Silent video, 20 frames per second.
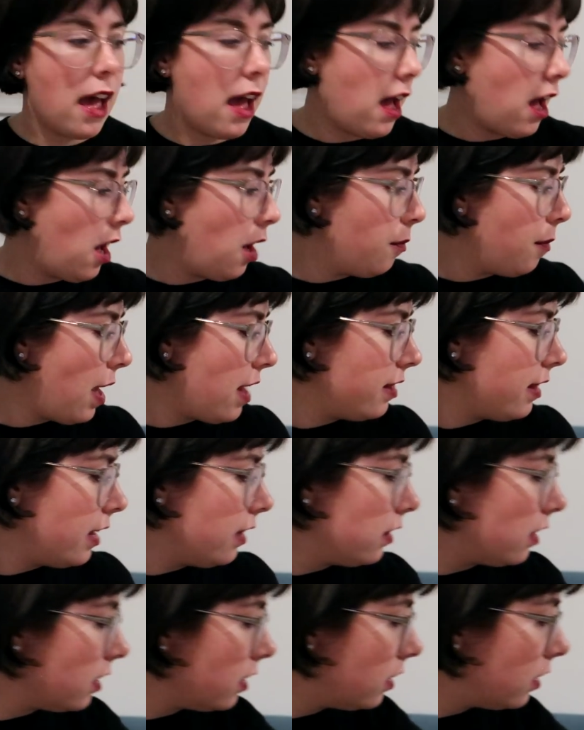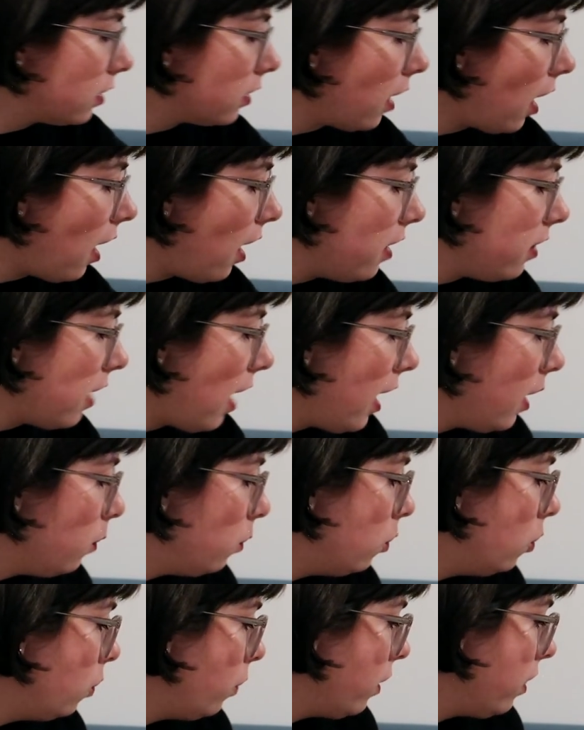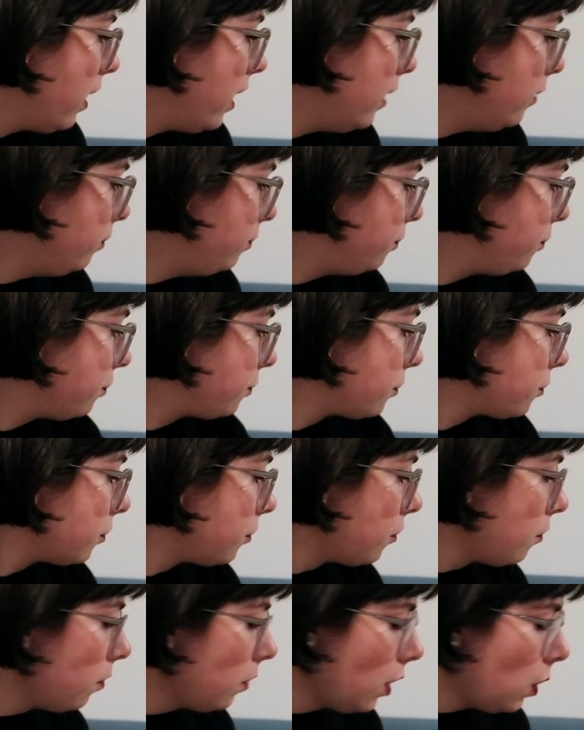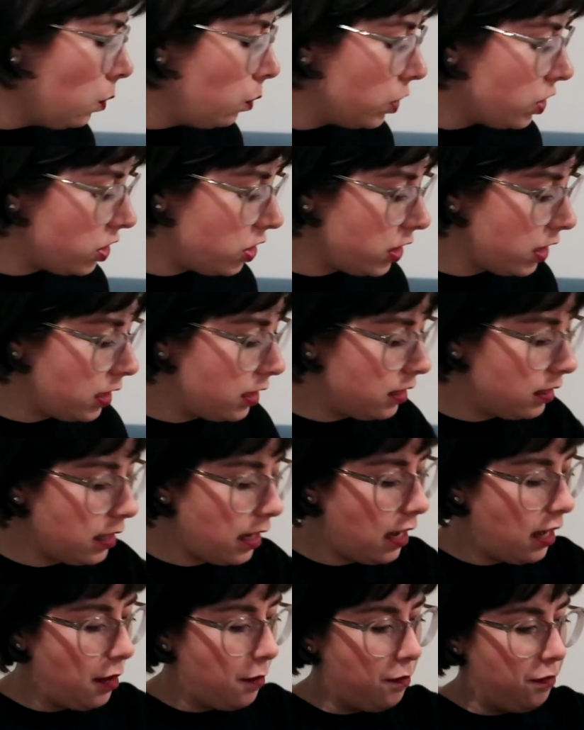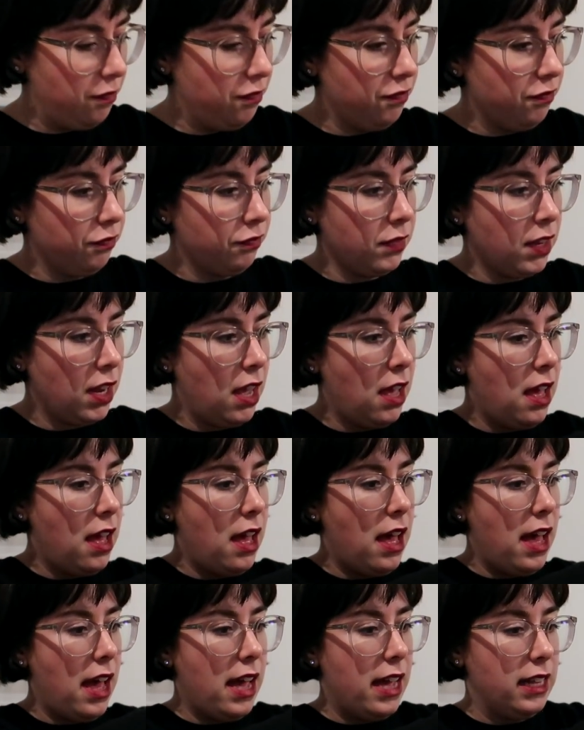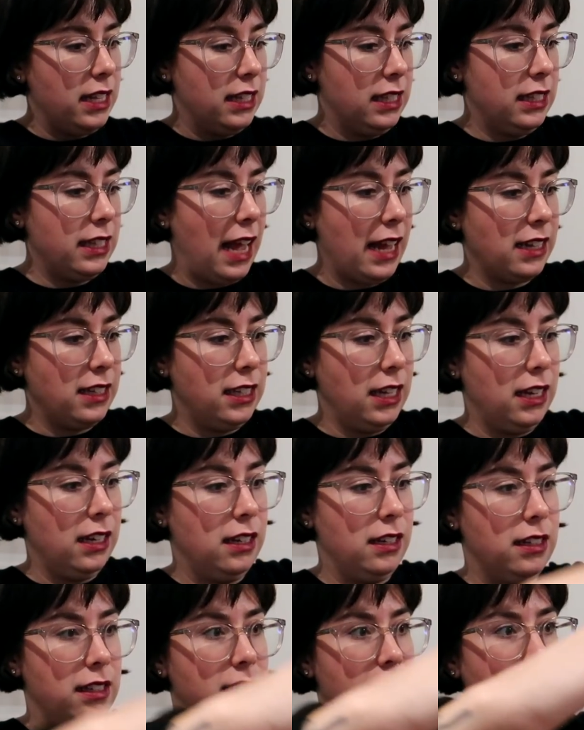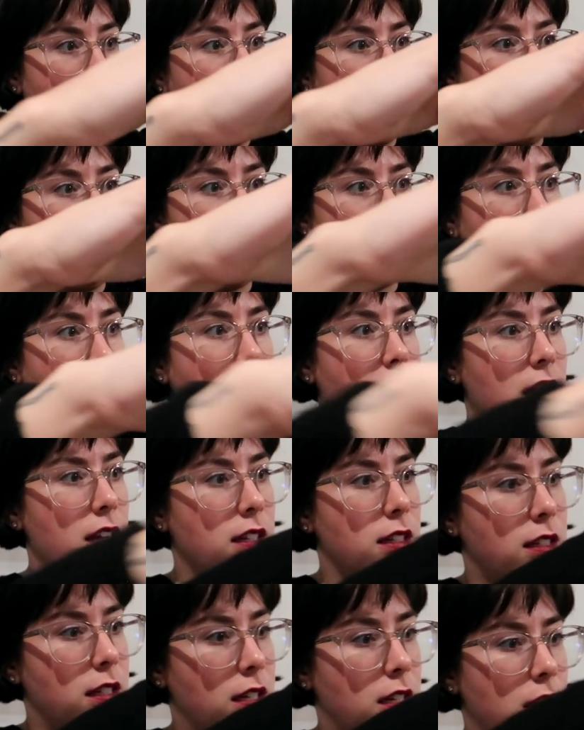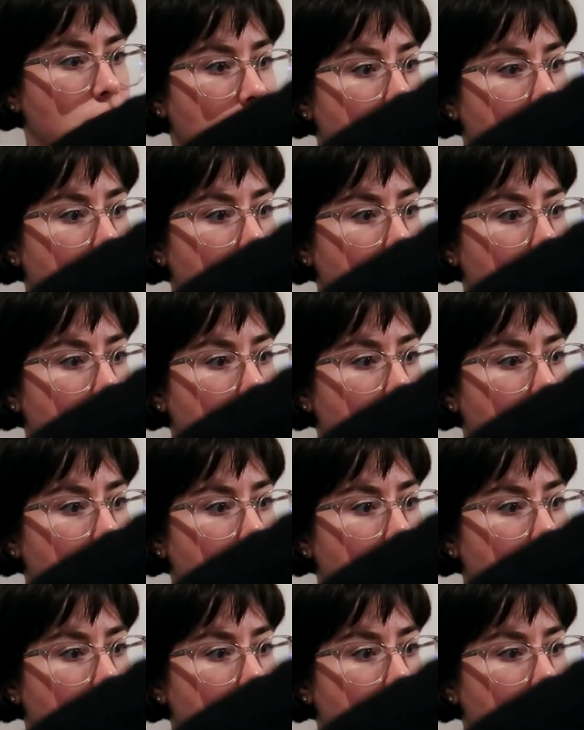And then the skirt that I wore with it was just a satin slip skirt,